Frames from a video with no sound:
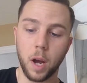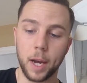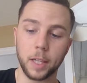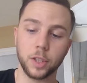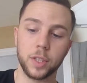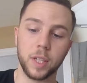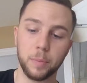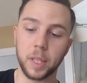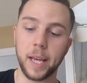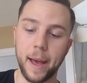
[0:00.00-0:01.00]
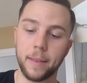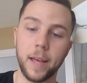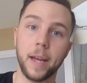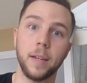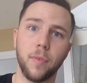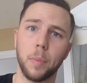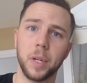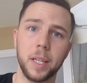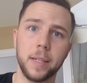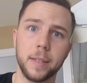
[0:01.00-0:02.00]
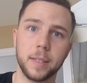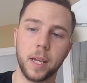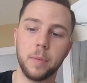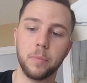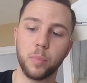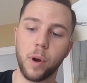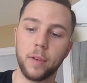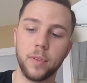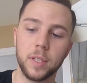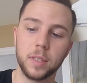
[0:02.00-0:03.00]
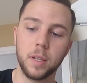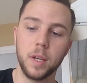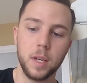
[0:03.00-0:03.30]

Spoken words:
I can just simply add that. If I'm going to eat the same breakfast,